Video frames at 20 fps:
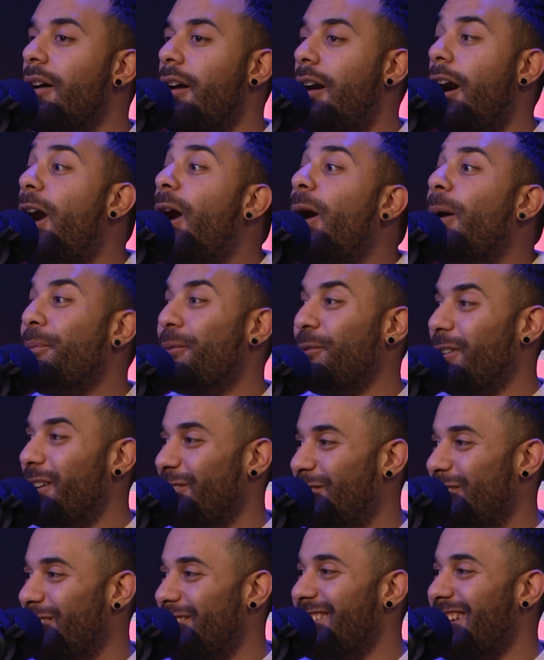all
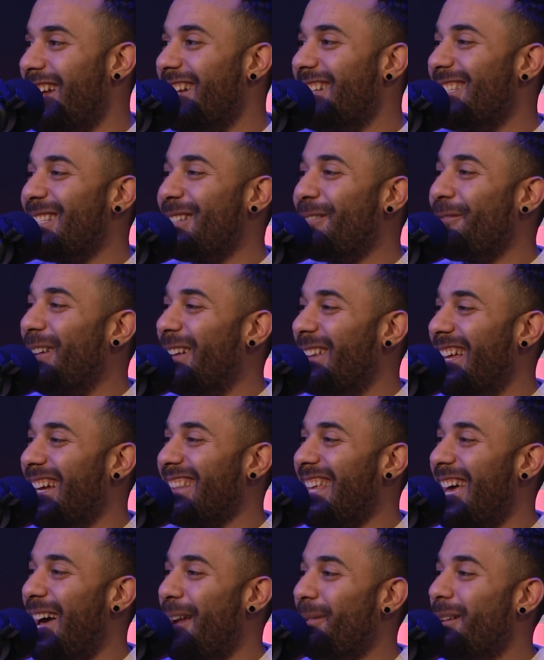production sets feel like
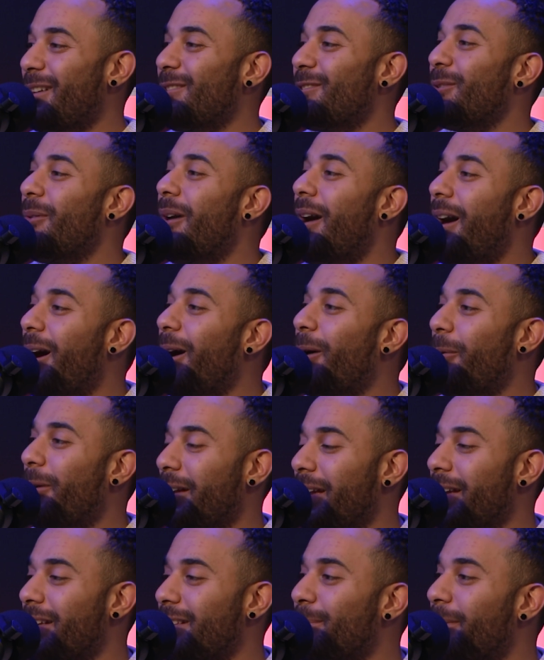that because you are
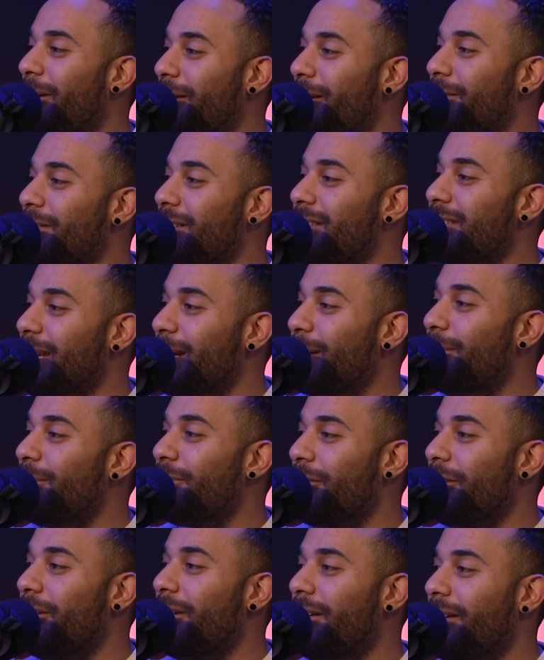working as part of a team
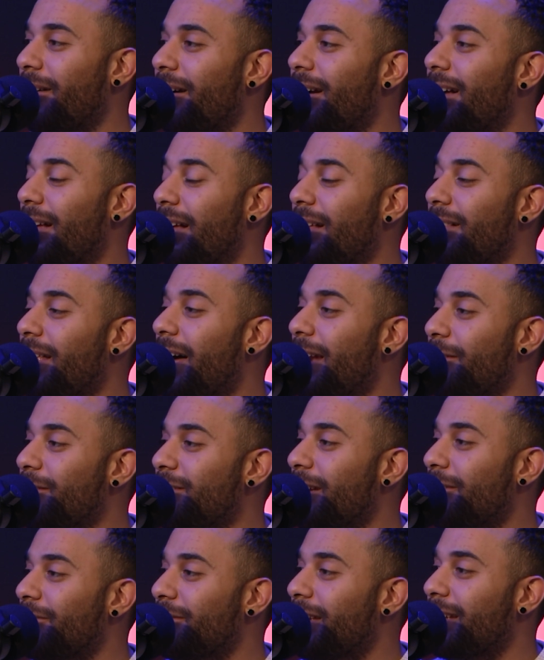for a lot of
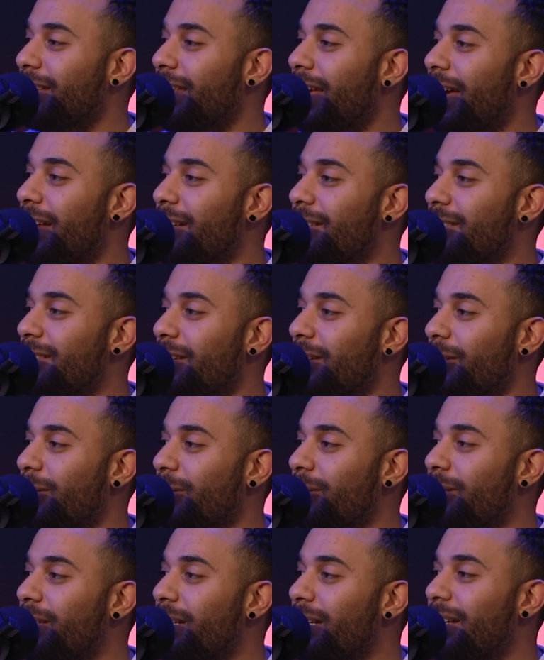stuff like that. So